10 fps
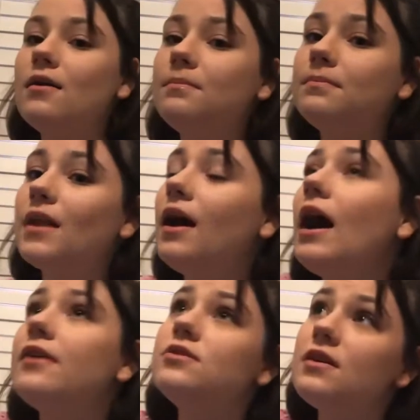Um,
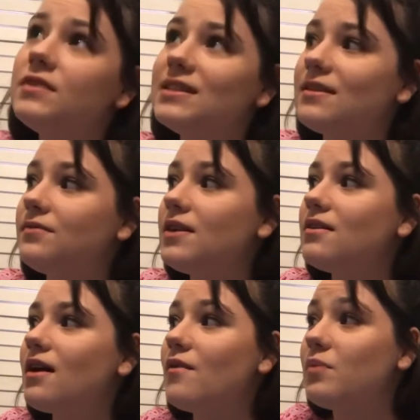I used to have a
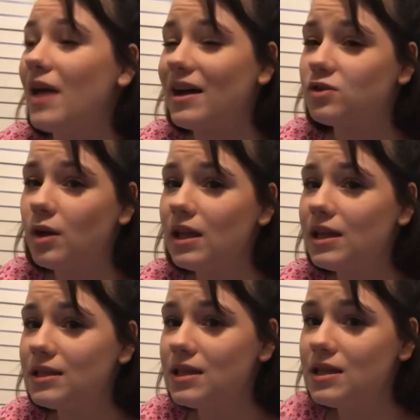fear of black
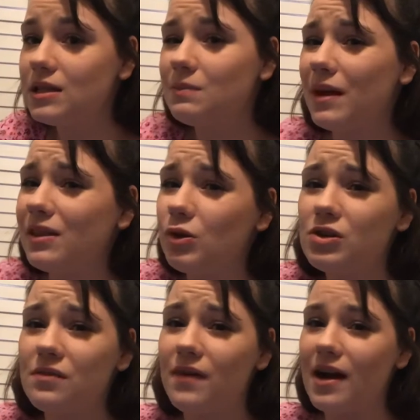toilet seats, but those
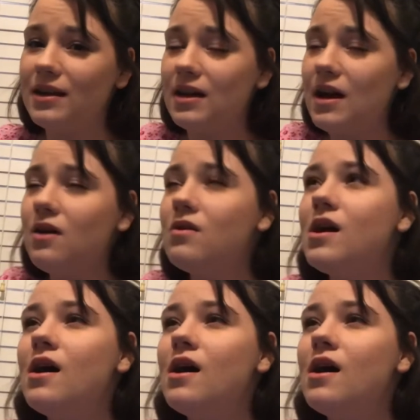are fine now.